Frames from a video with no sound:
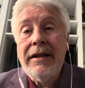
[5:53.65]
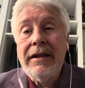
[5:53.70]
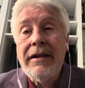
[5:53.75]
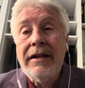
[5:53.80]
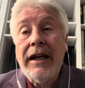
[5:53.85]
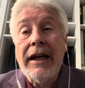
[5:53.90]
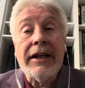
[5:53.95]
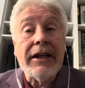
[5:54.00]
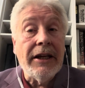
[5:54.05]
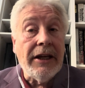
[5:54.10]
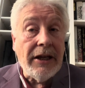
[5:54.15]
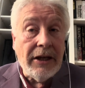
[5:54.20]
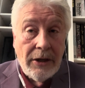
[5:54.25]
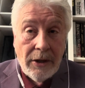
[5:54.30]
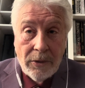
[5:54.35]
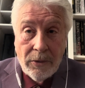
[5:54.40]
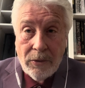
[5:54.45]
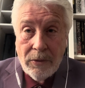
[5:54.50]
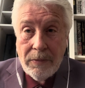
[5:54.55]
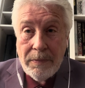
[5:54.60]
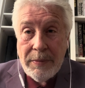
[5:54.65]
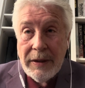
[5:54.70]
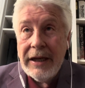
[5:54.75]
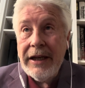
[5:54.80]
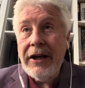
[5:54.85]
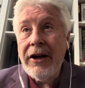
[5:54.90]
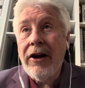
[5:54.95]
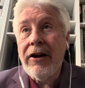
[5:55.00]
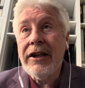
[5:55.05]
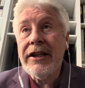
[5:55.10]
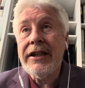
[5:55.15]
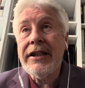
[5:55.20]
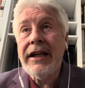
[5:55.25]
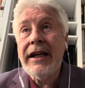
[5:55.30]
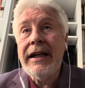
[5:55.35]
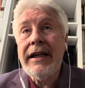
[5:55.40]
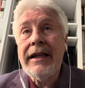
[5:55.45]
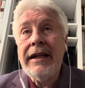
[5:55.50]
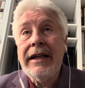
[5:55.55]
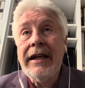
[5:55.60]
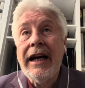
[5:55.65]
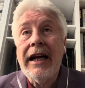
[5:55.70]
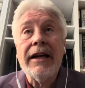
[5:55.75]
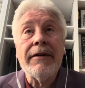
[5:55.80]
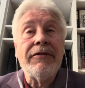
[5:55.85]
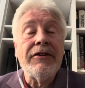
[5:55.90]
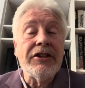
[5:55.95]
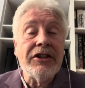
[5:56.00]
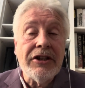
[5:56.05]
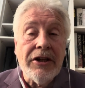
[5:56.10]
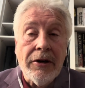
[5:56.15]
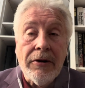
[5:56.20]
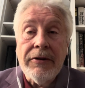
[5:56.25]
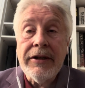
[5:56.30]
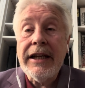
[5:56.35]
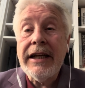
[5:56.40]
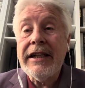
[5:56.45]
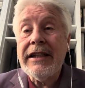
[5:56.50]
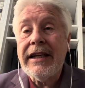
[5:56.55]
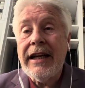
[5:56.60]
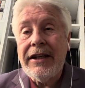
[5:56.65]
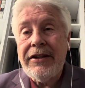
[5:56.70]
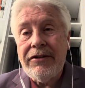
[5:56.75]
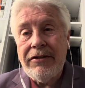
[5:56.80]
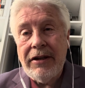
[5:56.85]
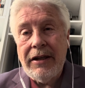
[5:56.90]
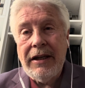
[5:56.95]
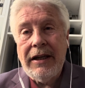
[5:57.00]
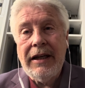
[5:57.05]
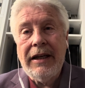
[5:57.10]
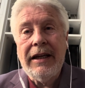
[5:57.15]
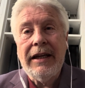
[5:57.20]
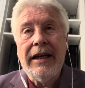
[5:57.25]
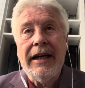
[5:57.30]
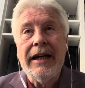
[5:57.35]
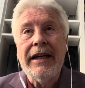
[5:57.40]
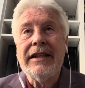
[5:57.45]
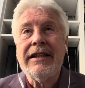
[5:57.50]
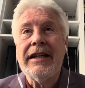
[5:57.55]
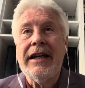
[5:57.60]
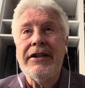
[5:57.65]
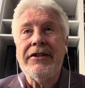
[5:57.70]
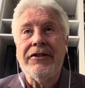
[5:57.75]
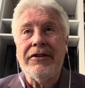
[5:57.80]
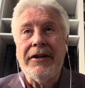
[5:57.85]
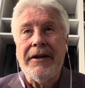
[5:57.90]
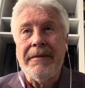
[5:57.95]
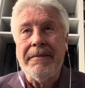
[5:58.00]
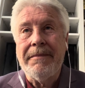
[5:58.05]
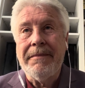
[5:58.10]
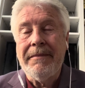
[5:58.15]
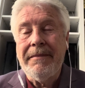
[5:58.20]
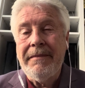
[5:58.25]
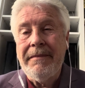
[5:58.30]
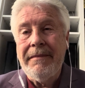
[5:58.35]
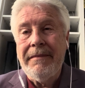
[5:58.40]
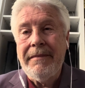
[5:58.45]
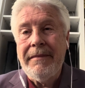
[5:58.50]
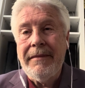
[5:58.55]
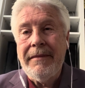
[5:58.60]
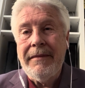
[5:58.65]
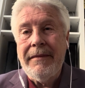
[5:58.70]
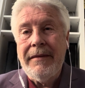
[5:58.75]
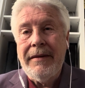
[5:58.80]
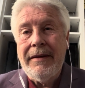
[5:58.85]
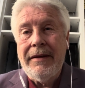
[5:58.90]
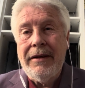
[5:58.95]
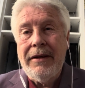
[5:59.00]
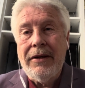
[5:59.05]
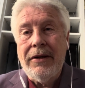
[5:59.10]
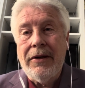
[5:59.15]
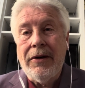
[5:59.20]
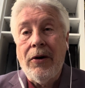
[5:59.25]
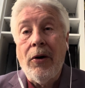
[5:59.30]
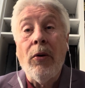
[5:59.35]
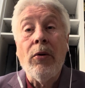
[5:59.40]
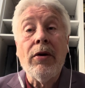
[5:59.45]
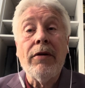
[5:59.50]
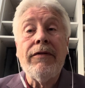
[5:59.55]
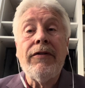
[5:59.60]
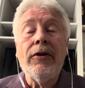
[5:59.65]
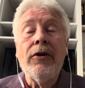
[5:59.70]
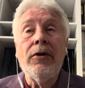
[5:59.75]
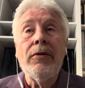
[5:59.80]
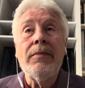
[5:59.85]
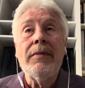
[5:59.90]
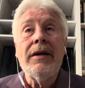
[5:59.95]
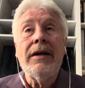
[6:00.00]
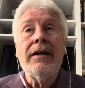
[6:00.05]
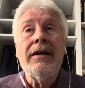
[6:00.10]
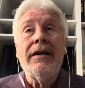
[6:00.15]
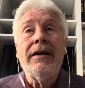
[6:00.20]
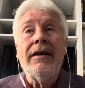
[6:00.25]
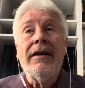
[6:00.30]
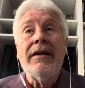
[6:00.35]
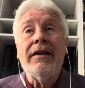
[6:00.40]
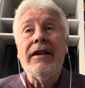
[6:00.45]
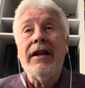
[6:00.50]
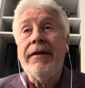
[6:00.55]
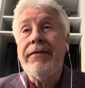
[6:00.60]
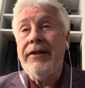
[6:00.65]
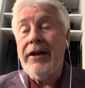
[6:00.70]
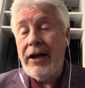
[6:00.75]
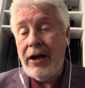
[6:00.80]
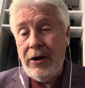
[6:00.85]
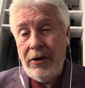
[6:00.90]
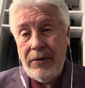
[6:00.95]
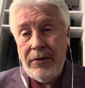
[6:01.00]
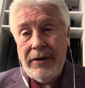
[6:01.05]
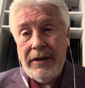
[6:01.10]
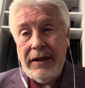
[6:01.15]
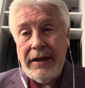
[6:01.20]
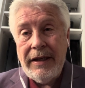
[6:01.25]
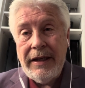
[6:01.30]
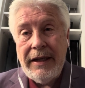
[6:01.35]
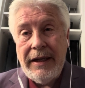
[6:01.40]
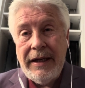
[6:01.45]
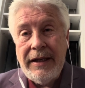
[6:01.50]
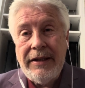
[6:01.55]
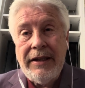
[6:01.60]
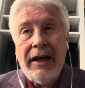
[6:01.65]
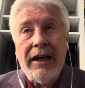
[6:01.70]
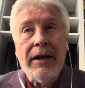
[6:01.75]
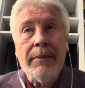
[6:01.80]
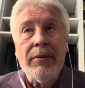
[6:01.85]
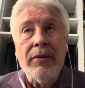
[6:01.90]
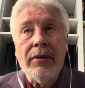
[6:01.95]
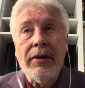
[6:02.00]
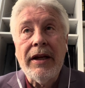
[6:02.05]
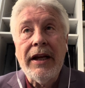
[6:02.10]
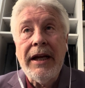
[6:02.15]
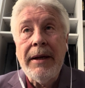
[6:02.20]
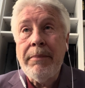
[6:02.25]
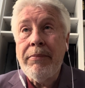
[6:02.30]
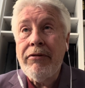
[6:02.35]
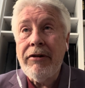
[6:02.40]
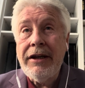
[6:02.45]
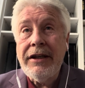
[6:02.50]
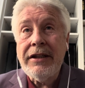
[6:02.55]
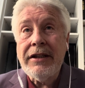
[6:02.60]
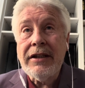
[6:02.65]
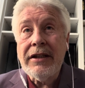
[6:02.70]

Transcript: Nat King Cole, Billie Holiday, Ella Fitzgerald, etc., etc., all of whom left their own indelible imprint